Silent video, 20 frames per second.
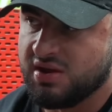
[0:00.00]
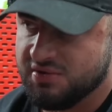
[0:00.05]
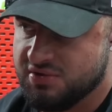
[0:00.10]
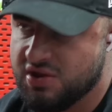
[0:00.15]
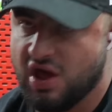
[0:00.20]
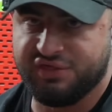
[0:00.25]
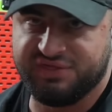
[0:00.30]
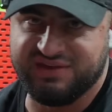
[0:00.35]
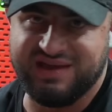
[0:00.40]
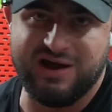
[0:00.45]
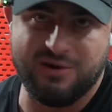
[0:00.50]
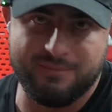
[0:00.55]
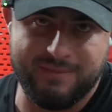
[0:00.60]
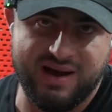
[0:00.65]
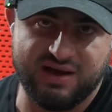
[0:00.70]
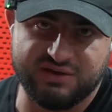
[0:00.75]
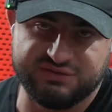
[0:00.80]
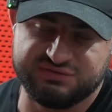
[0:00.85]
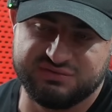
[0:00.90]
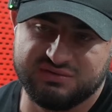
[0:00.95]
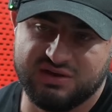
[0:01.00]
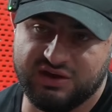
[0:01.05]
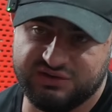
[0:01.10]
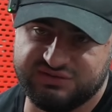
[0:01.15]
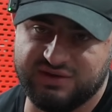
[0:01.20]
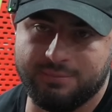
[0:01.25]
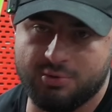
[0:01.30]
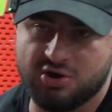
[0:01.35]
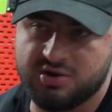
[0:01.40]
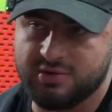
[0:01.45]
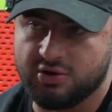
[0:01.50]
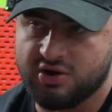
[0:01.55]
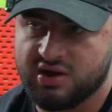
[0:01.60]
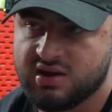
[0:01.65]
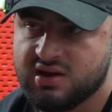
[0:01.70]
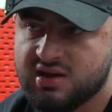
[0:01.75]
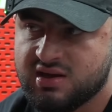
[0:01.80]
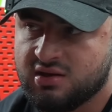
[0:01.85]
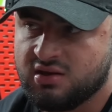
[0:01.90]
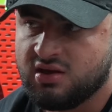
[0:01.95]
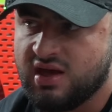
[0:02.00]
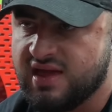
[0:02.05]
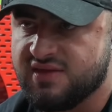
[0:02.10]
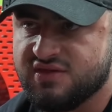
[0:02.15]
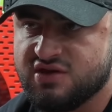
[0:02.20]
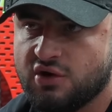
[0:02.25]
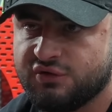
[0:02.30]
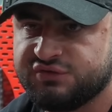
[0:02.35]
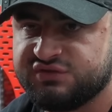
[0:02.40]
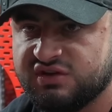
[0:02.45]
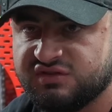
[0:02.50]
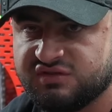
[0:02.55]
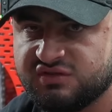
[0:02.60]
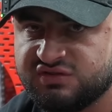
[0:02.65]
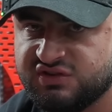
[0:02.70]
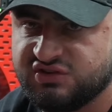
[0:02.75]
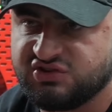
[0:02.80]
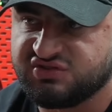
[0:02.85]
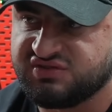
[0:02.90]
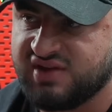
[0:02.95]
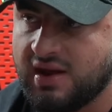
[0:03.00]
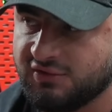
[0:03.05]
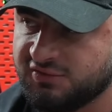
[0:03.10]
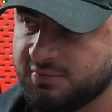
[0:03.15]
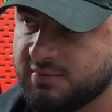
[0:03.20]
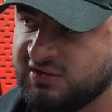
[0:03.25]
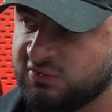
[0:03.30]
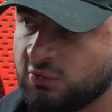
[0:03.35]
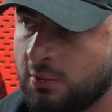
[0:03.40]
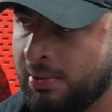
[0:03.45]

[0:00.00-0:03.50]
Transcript: nothing else matters except bodybuilding in the off season because it's just down to me to